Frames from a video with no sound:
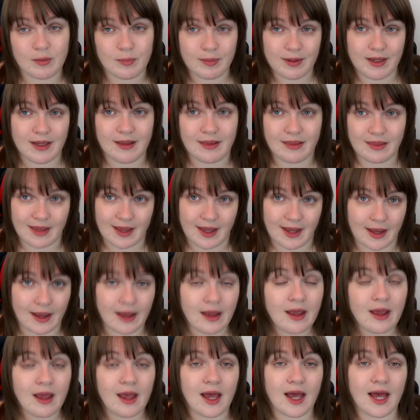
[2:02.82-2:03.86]
be there,
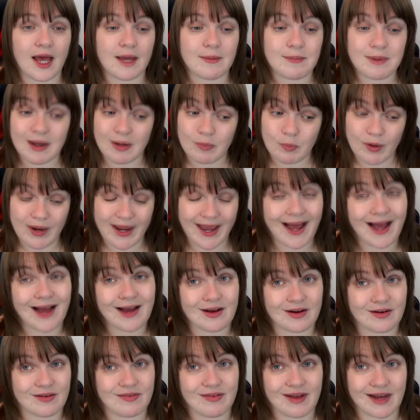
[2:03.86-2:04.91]
and we are
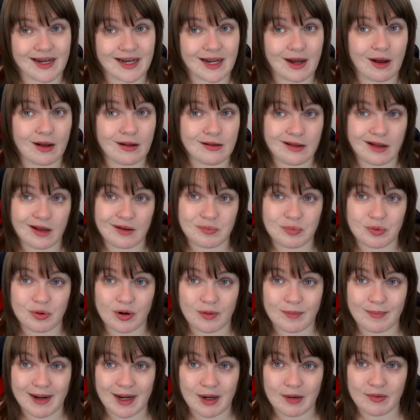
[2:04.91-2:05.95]
going to find out a lot more
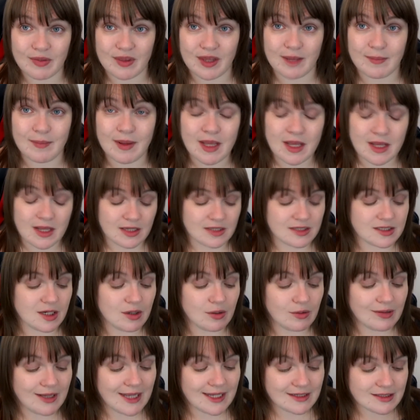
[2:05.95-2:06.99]
about them.
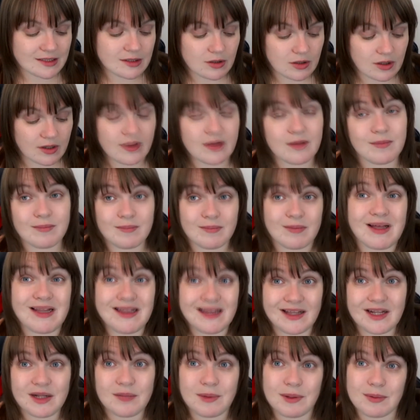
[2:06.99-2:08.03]
So let's look at them a
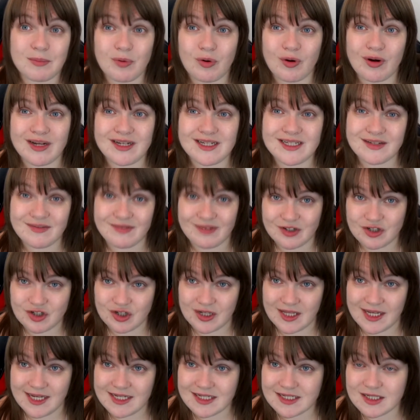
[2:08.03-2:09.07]
little bit more
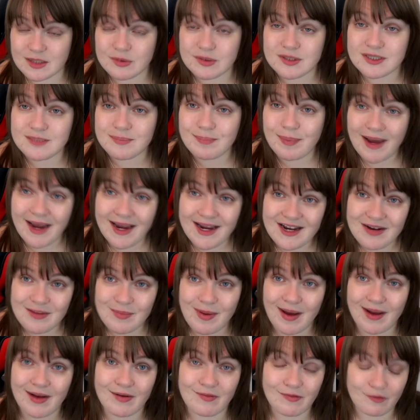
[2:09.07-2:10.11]
individually. So
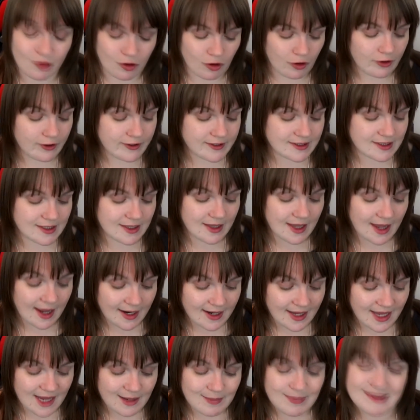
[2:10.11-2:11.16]
Spider-Man, of course,
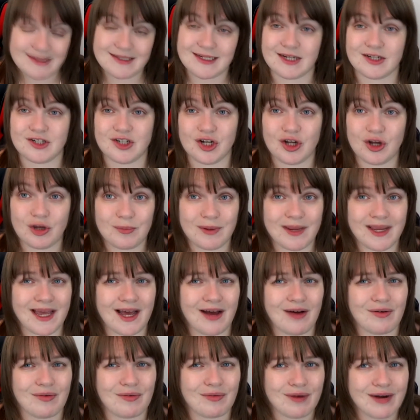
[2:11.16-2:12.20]
that game is actually coming
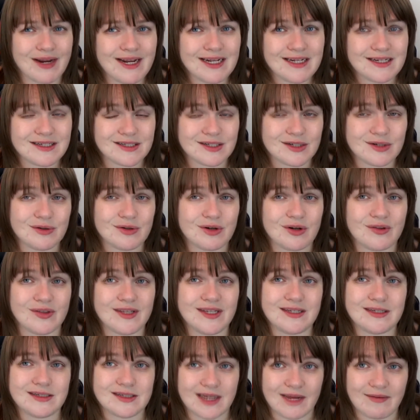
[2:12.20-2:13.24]
out really soon on
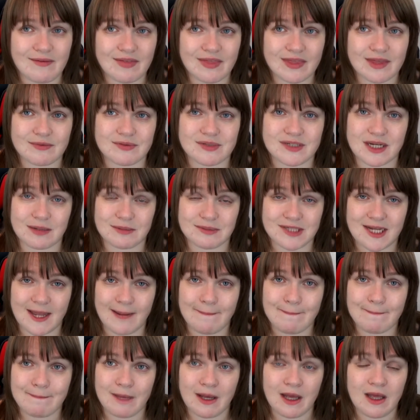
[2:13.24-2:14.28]
the 7th of
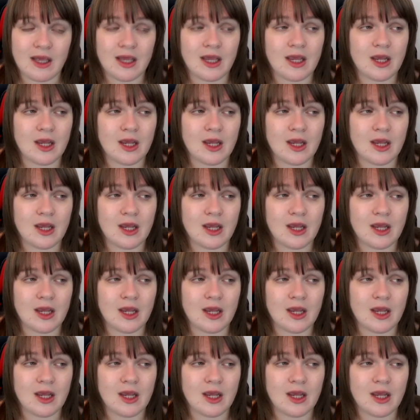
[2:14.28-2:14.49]
September.